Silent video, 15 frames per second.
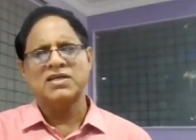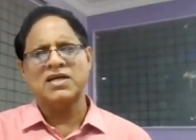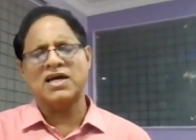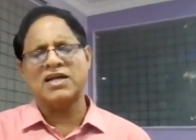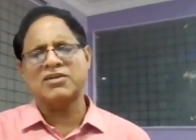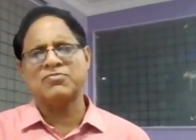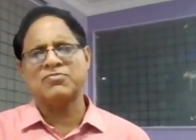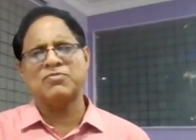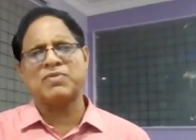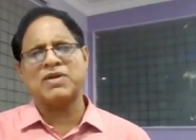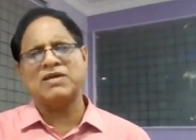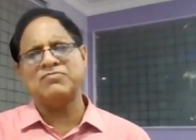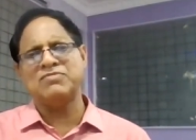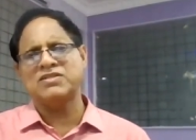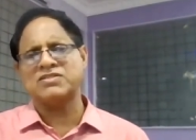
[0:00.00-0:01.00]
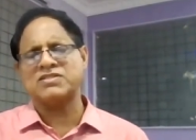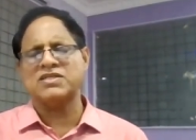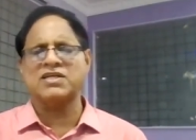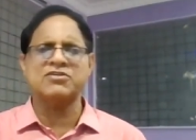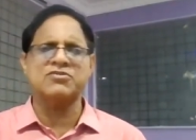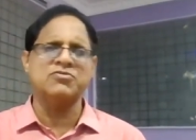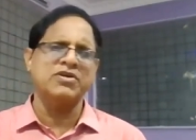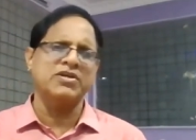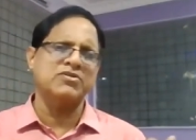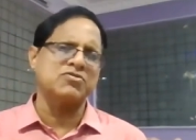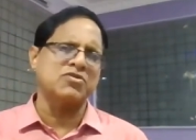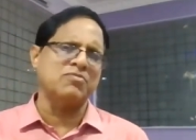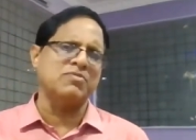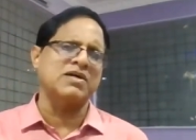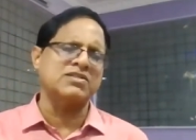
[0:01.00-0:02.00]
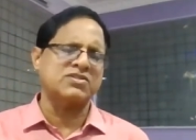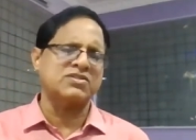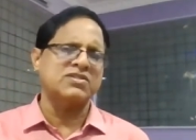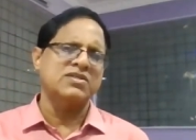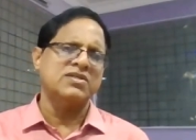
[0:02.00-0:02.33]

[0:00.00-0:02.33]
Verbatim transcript: Honorable Prime Minister is doing so much